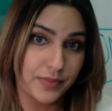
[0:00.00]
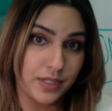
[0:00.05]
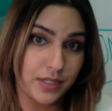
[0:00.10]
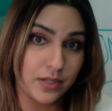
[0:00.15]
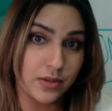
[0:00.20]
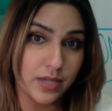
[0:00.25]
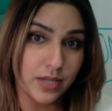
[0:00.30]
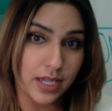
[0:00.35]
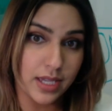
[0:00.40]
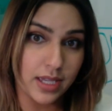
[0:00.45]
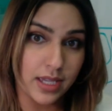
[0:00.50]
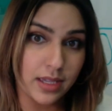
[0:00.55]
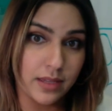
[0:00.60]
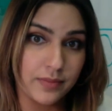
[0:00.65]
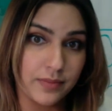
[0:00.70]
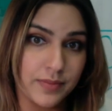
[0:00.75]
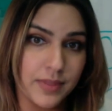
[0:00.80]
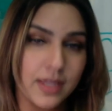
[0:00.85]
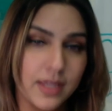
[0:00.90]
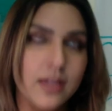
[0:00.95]
Okay?
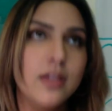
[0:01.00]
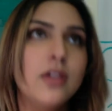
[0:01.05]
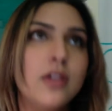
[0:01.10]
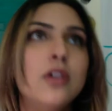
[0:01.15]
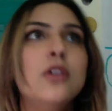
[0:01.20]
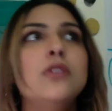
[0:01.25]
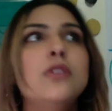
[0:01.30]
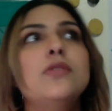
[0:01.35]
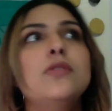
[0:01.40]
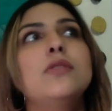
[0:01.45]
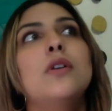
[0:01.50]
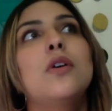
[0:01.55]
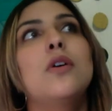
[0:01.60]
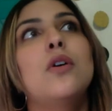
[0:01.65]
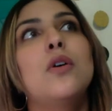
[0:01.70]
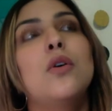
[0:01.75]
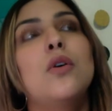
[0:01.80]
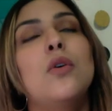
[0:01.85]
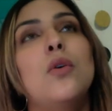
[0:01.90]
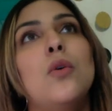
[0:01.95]

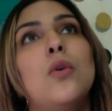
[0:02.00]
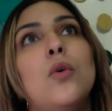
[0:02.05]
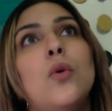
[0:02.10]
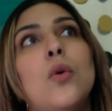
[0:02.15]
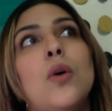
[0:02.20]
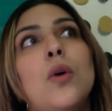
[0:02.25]
So